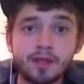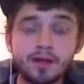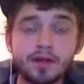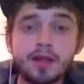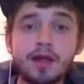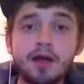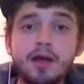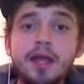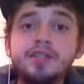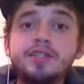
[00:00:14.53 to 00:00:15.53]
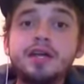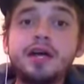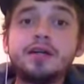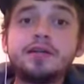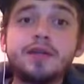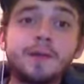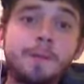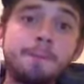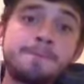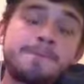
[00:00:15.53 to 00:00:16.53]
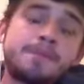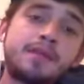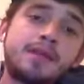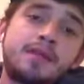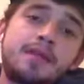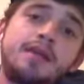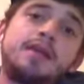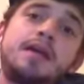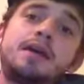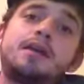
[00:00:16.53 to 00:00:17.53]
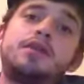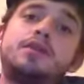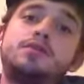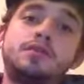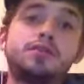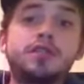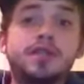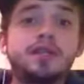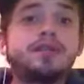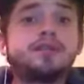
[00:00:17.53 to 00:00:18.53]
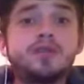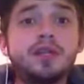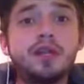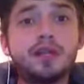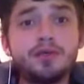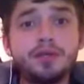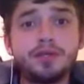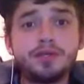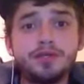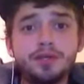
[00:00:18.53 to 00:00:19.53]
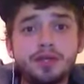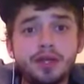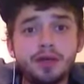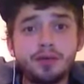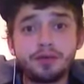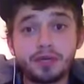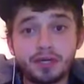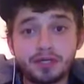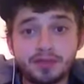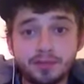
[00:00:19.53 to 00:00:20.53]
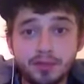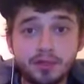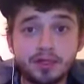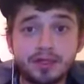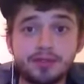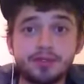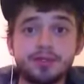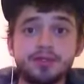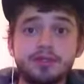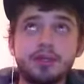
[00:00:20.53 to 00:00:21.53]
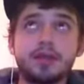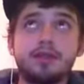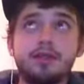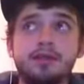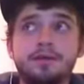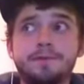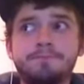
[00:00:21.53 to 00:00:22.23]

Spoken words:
the ancient Ireland, they had no such thing as written language, they only had spoken language, like I